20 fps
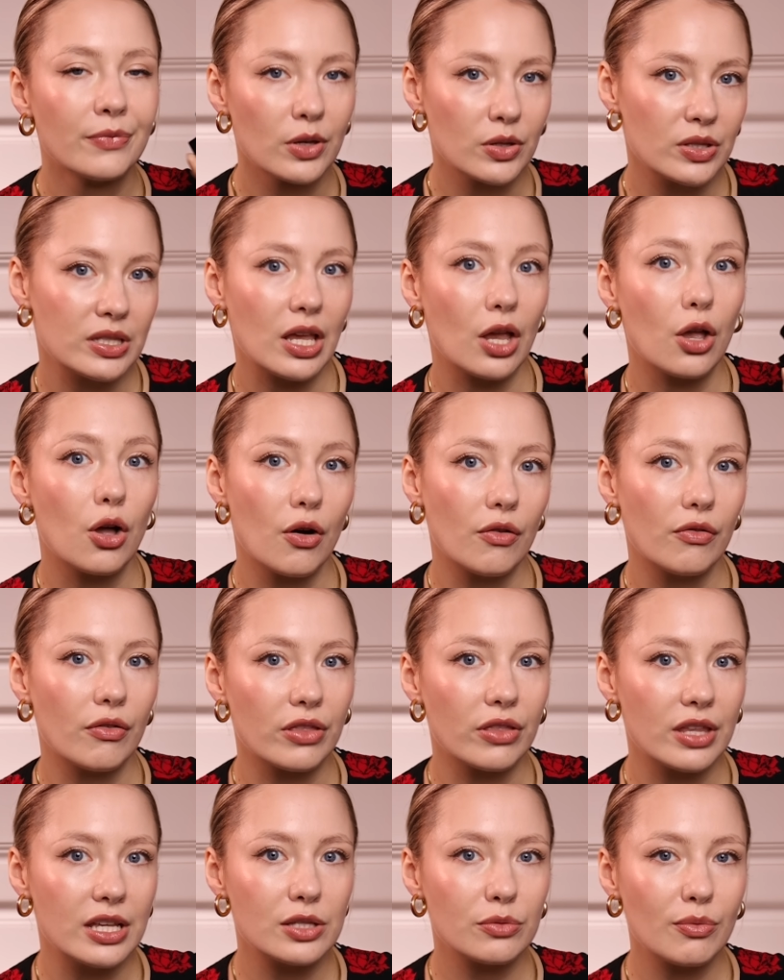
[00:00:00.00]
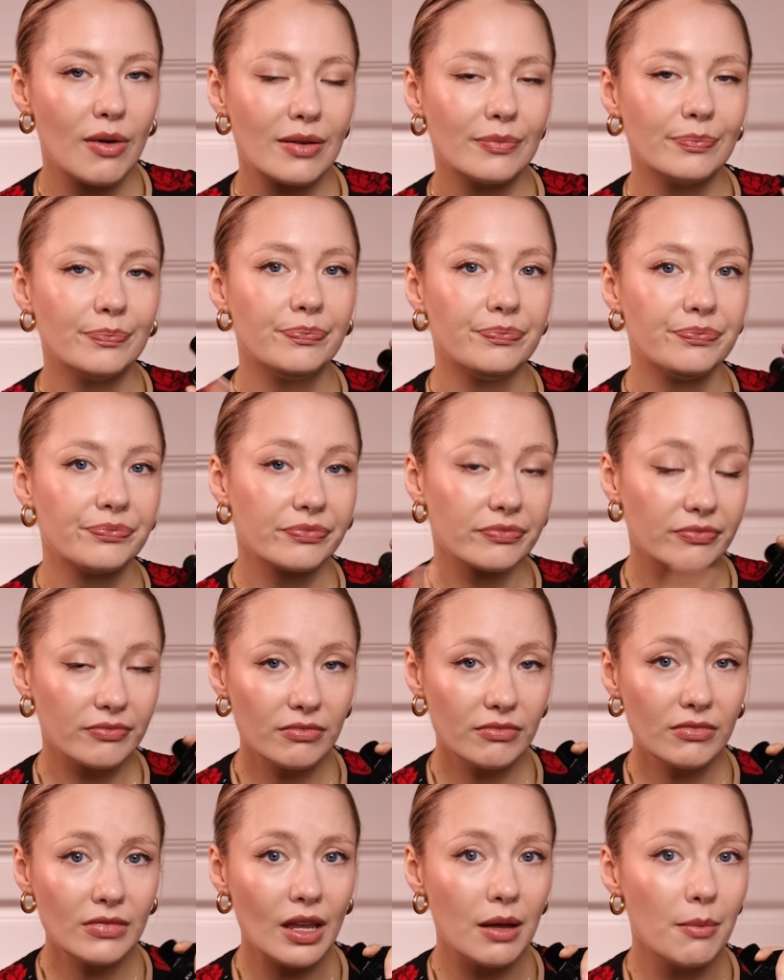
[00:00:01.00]
So go for this one.
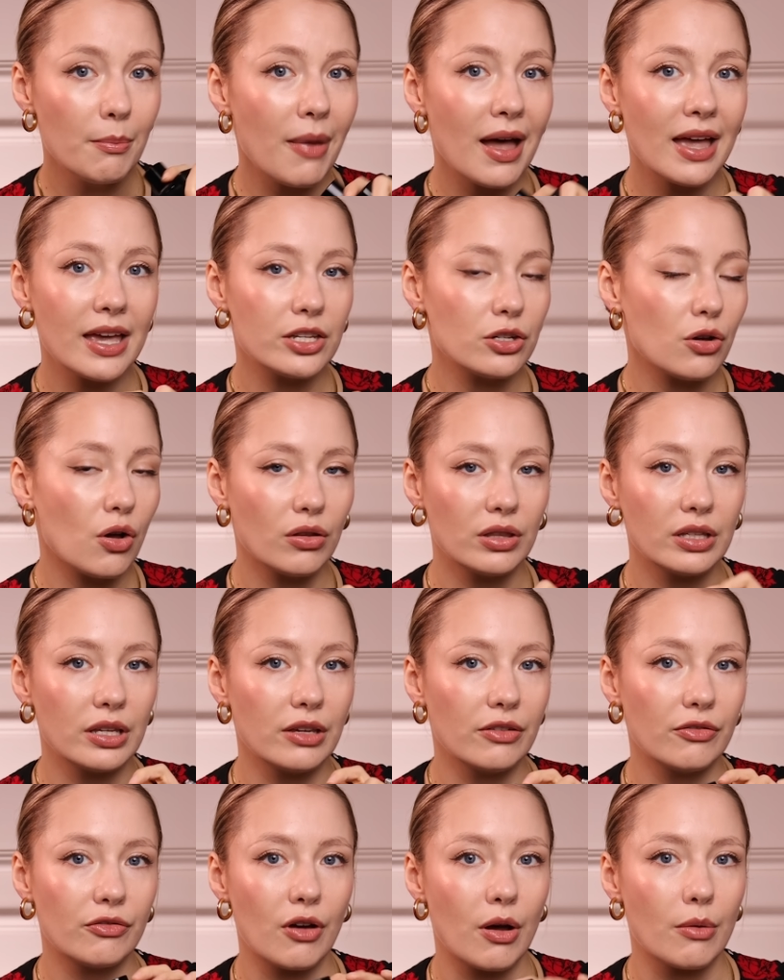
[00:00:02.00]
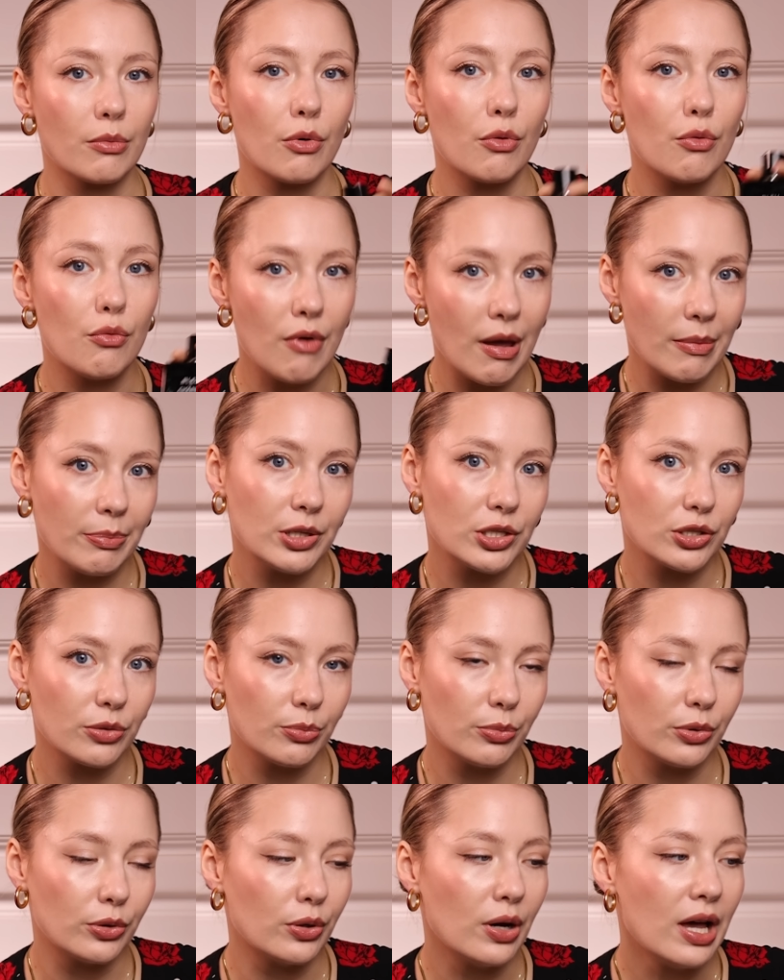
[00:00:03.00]
Buy it only from
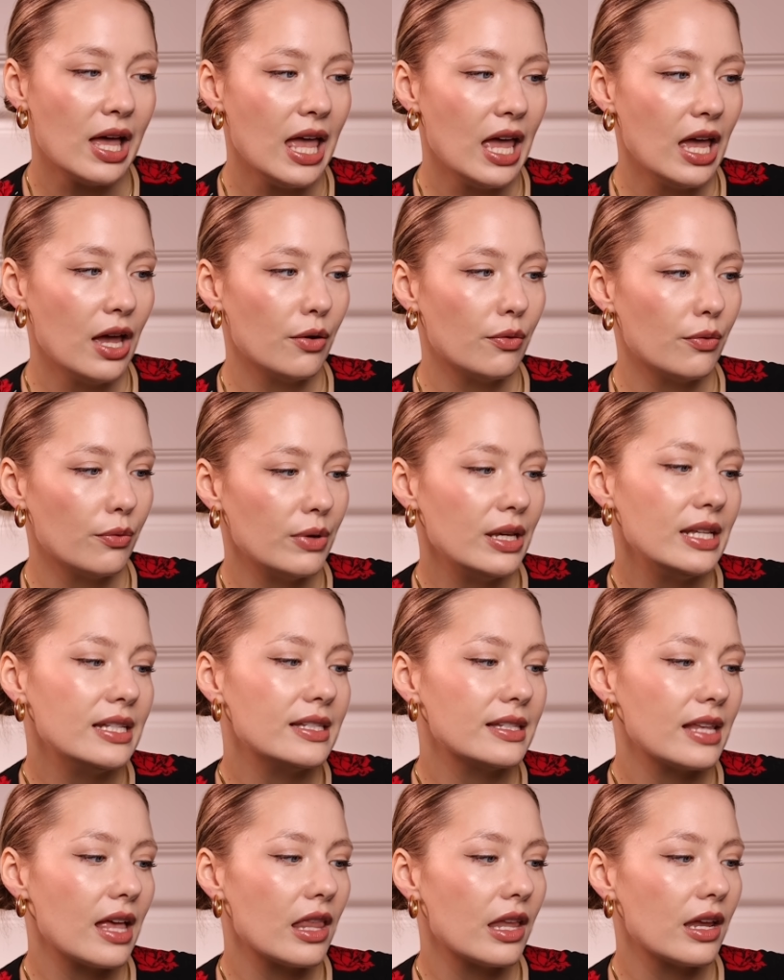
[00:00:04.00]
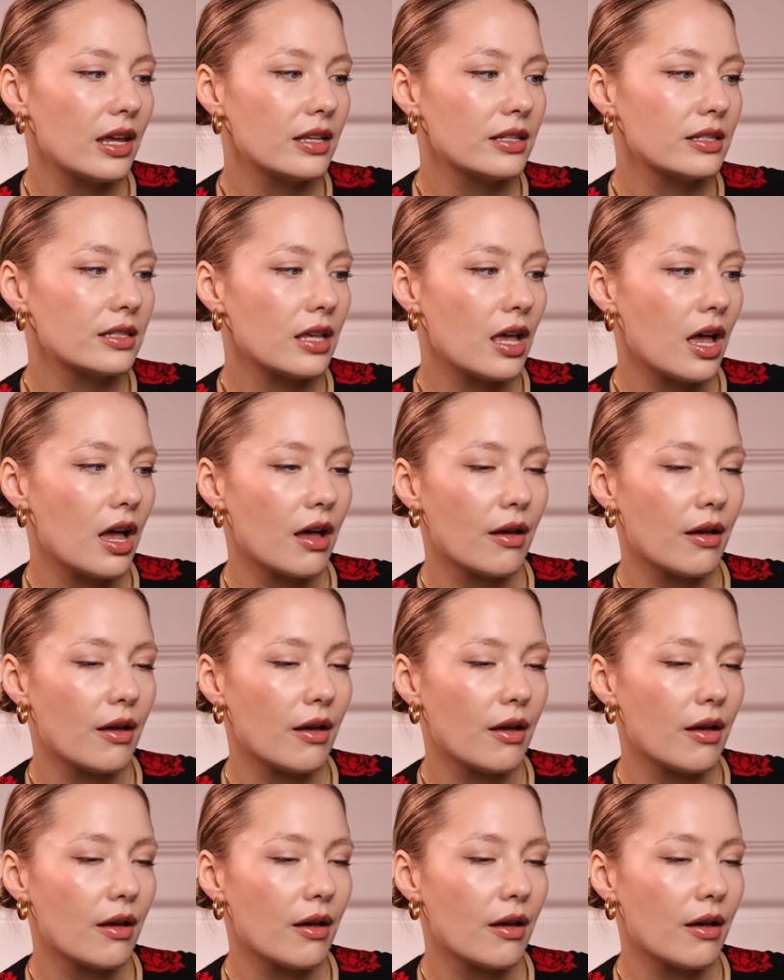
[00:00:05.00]
reputable resellers,